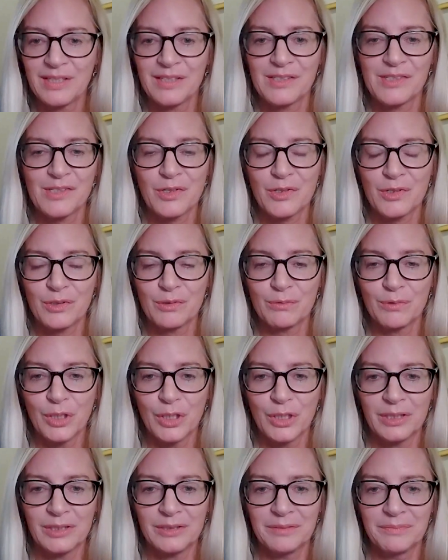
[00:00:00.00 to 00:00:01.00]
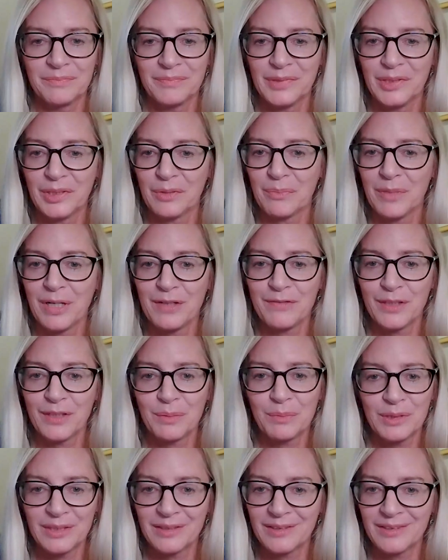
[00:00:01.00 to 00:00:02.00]
things under the rug. My
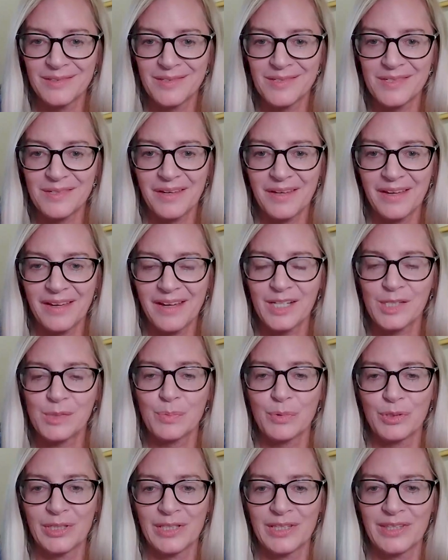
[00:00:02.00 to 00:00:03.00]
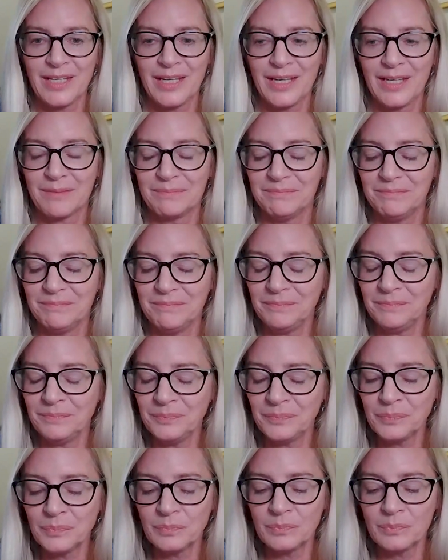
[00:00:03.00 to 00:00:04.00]
family is expert at that.
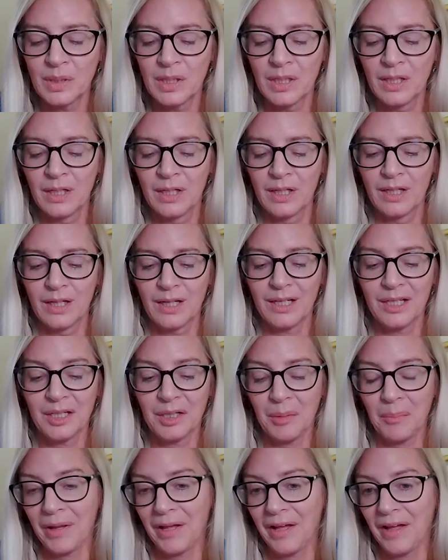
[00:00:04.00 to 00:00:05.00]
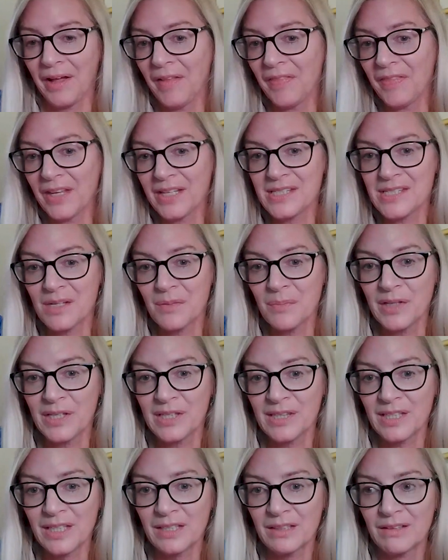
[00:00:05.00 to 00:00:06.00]
And that's
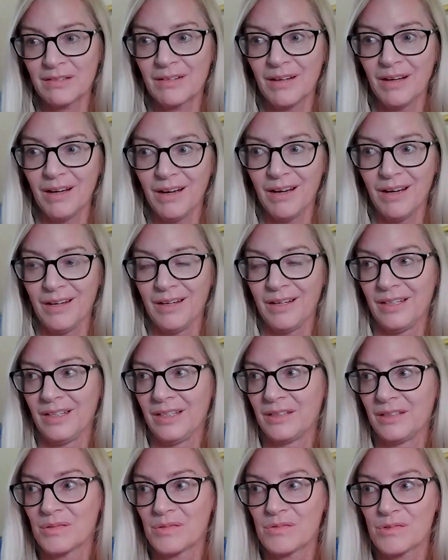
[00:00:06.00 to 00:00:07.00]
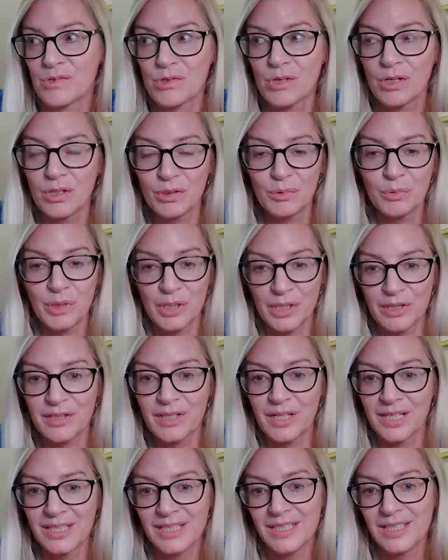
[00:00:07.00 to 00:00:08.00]
something that I struggle with.
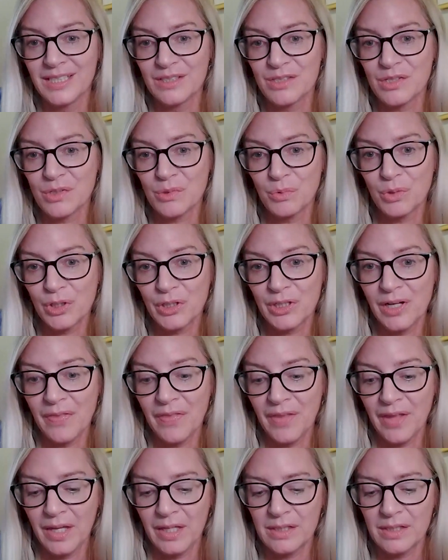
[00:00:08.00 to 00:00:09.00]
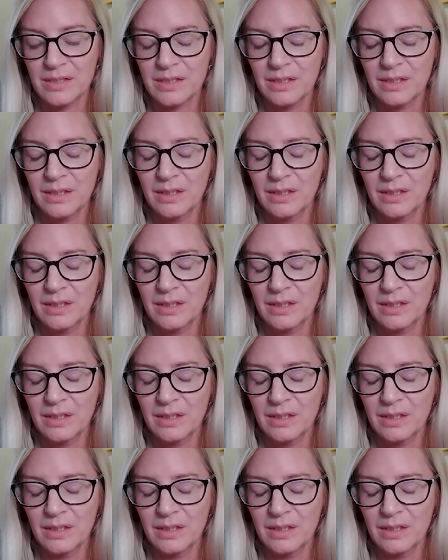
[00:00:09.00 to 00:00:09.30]
I need to work on that.